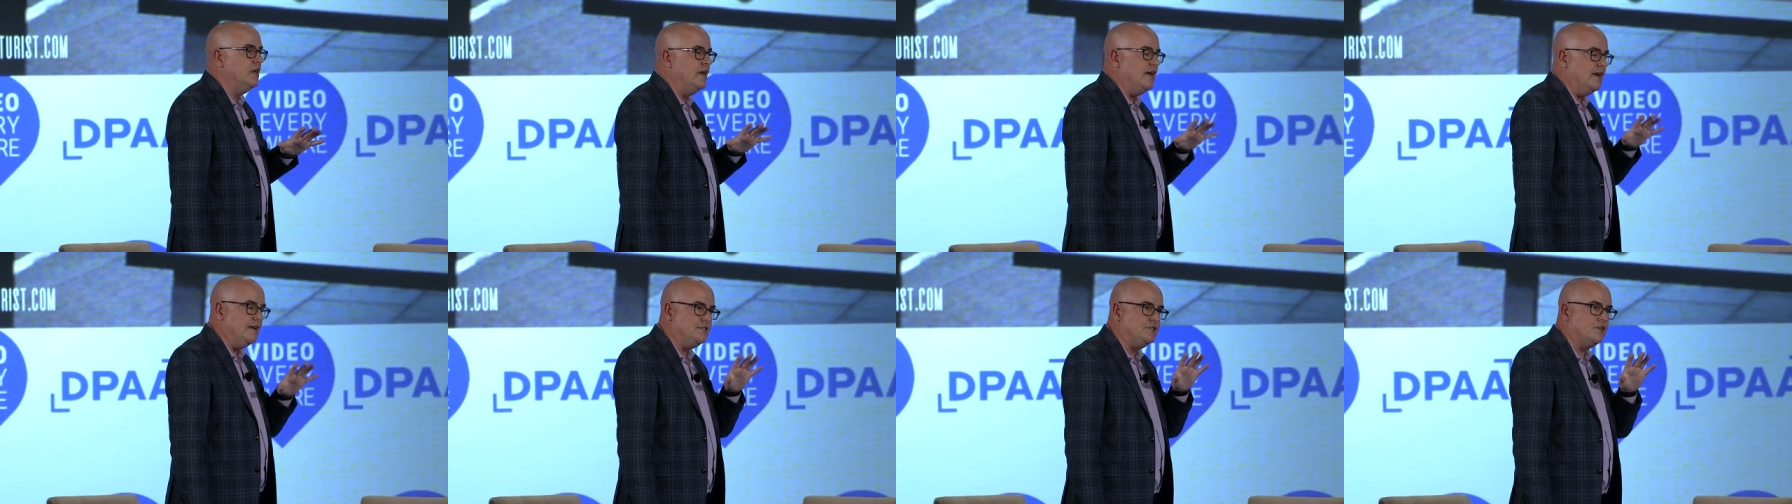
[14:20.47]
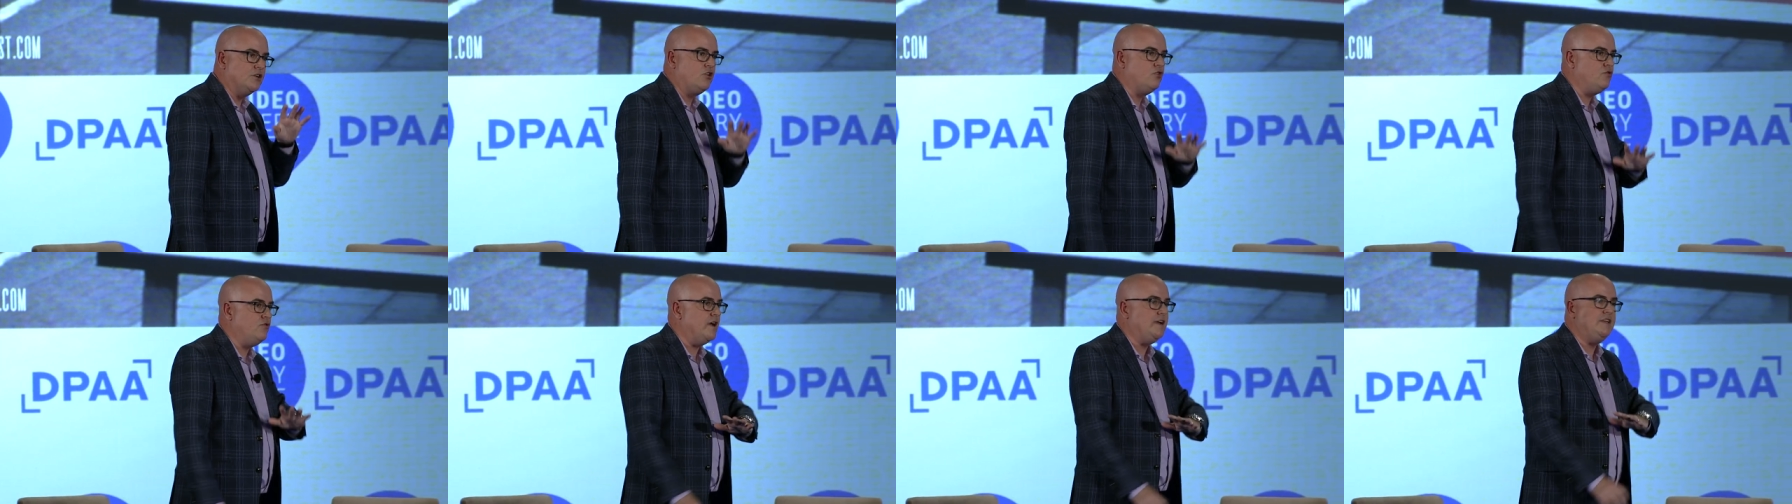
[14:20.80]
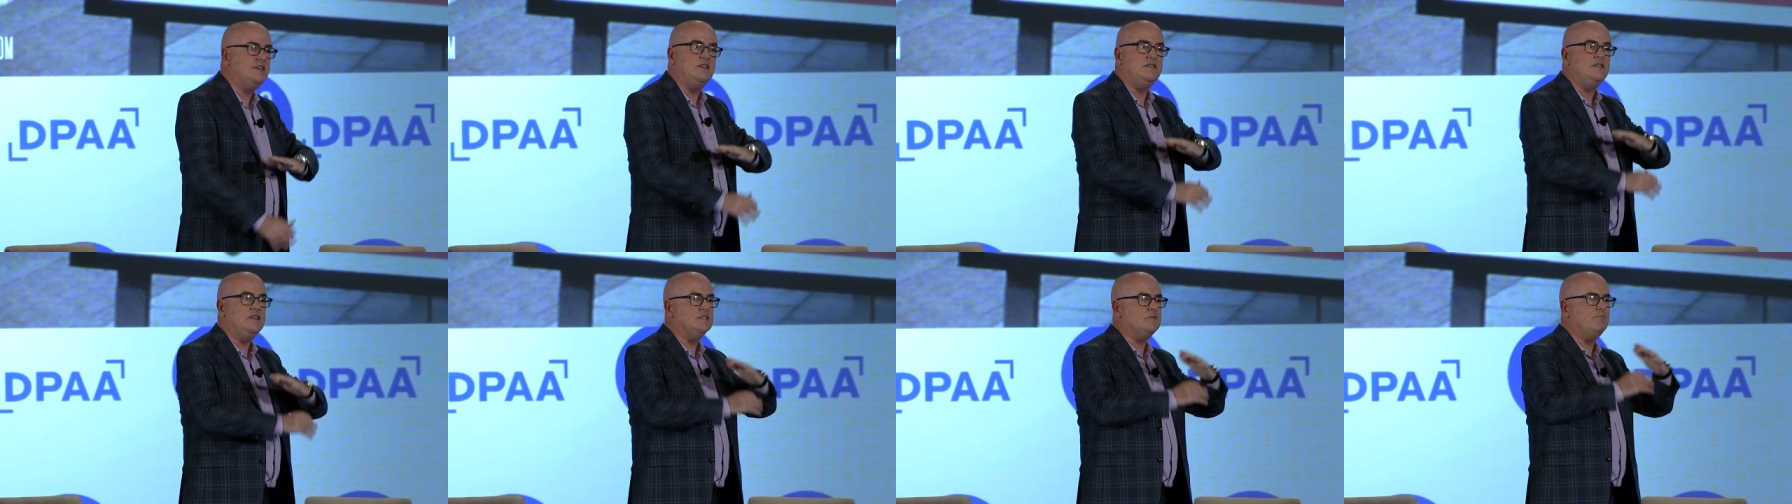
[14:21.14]
into
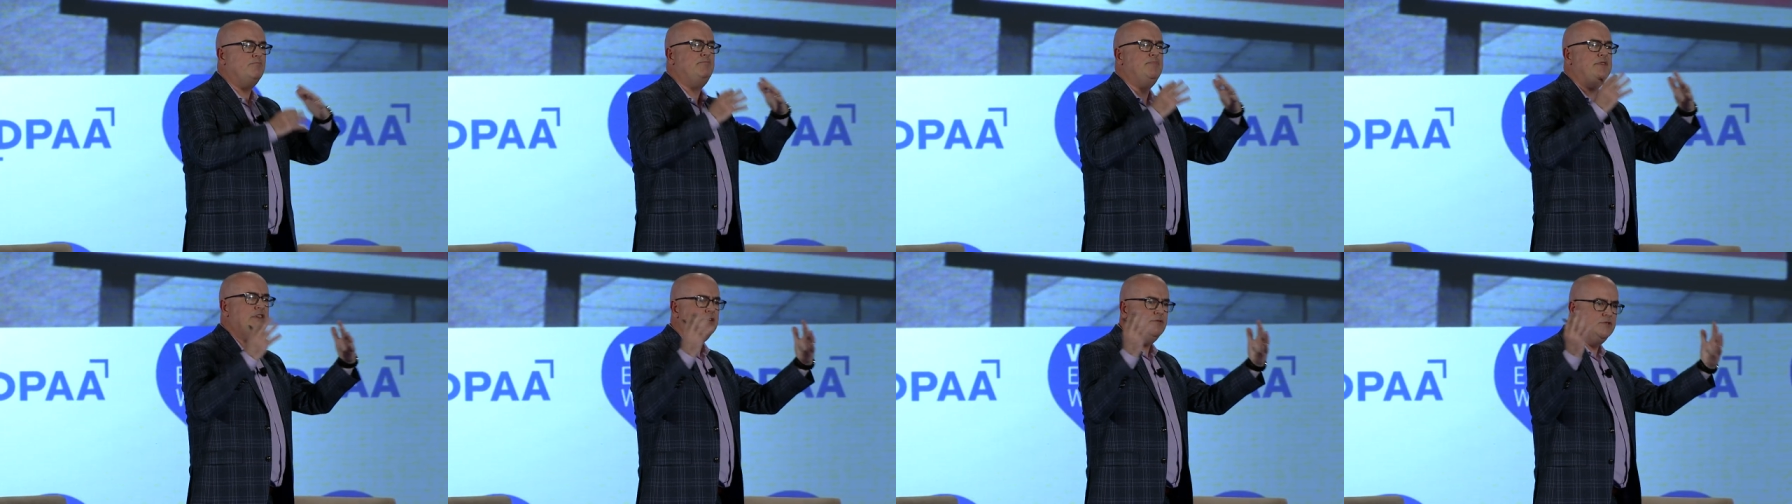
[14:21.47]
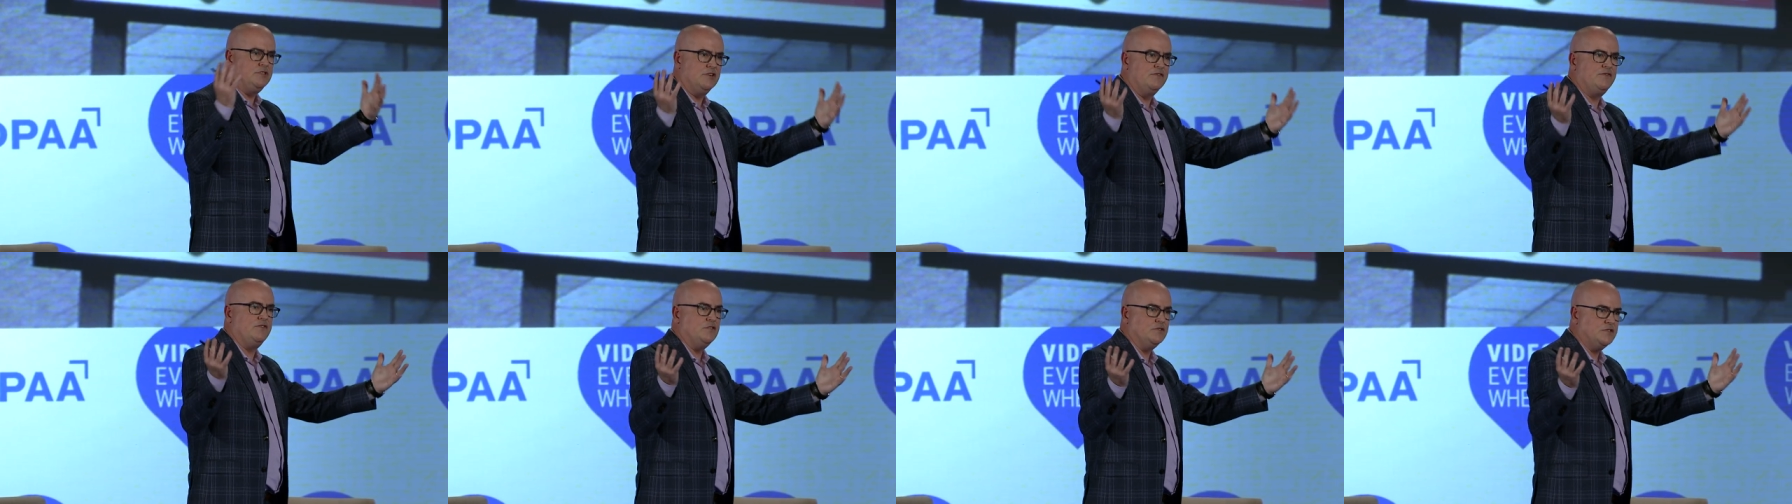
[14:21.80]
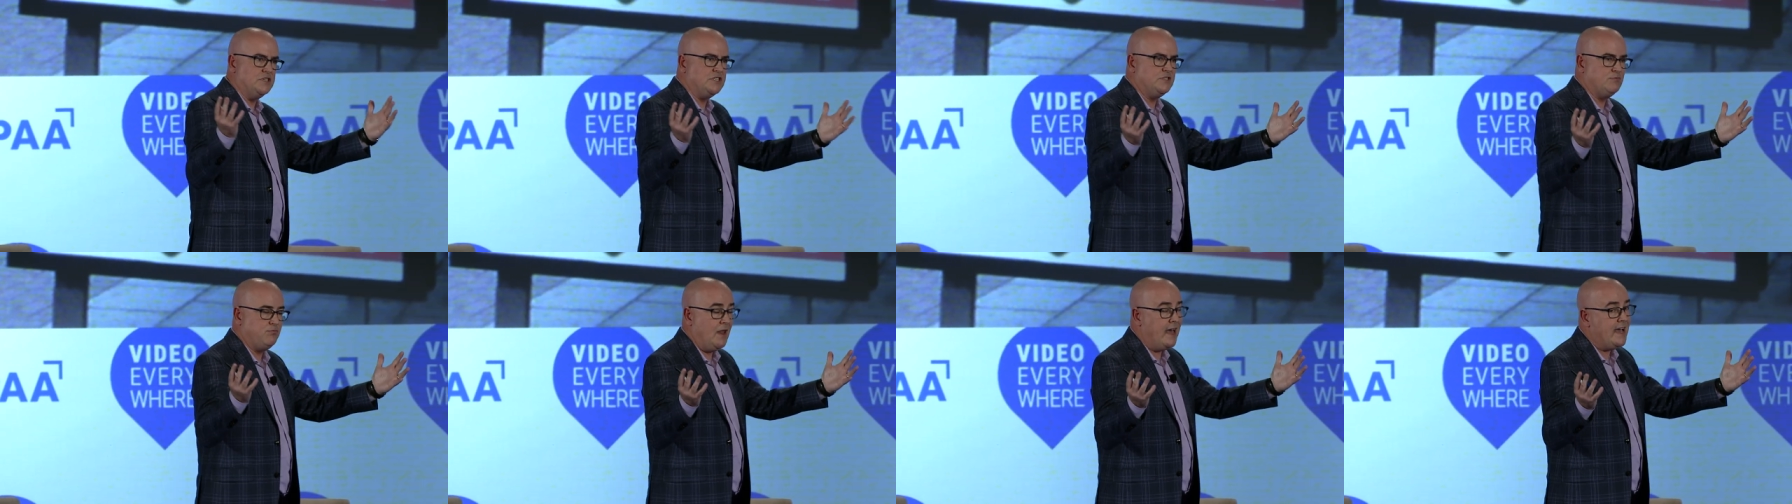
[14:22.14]
creating these beautiful
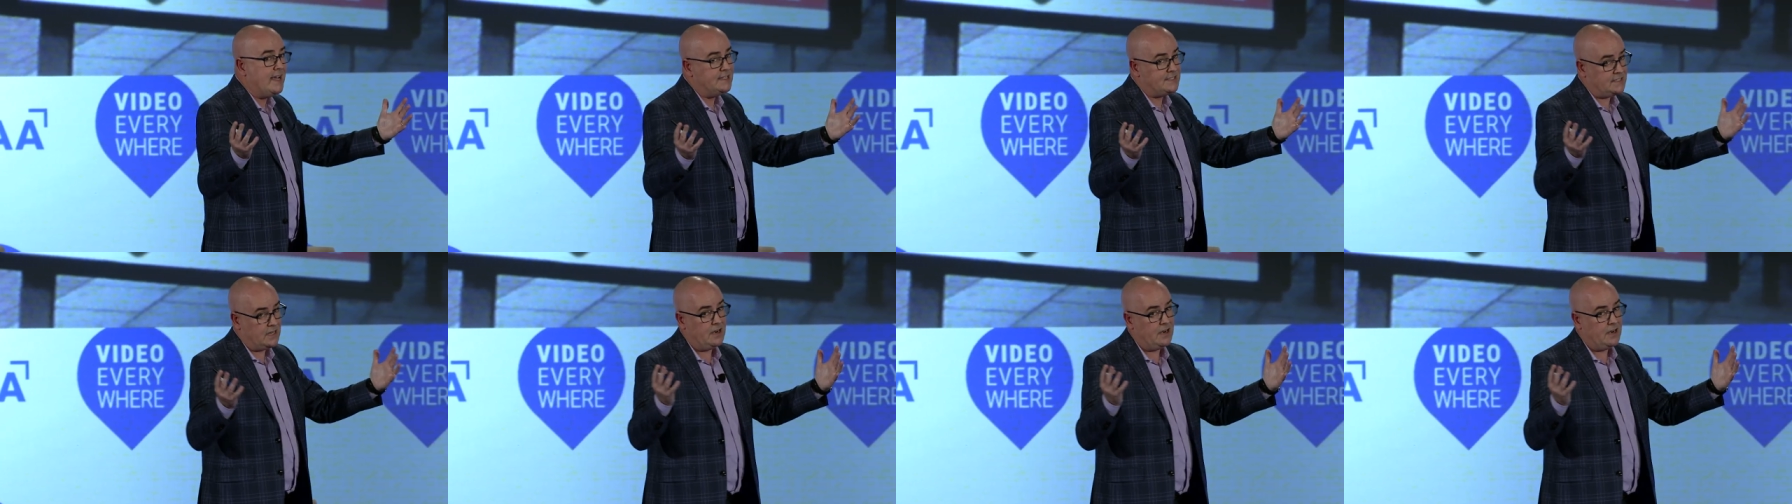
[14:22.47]
displays,